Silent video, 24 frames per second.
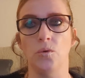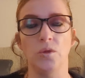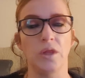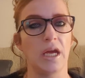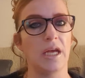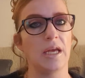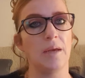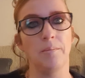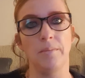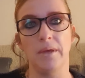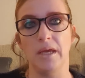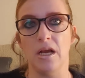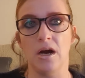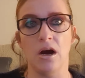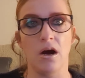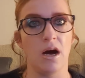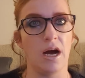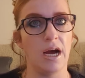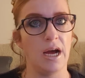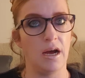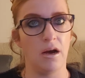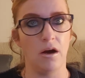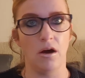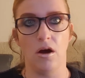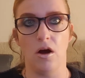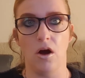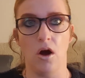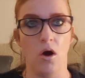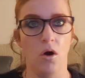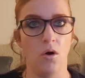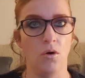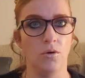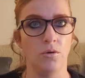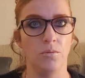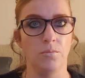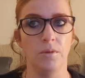they can be got at
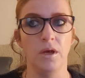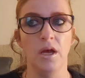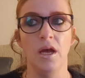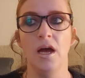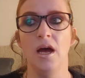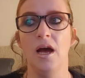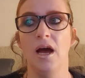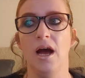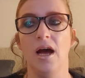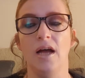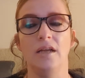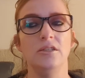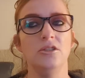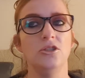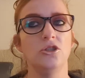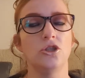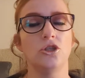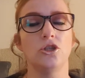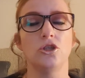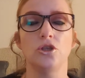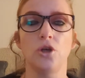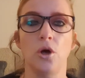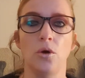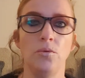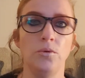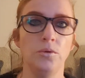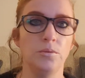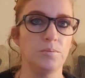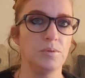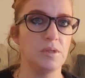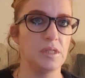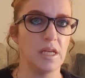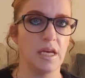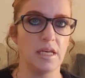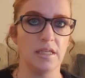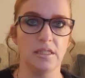home. And it's so
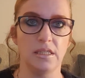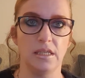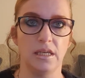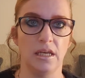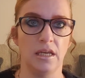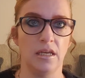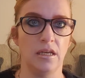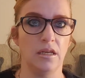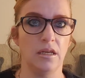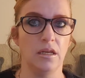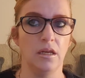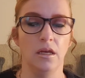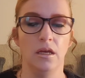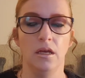upsetting.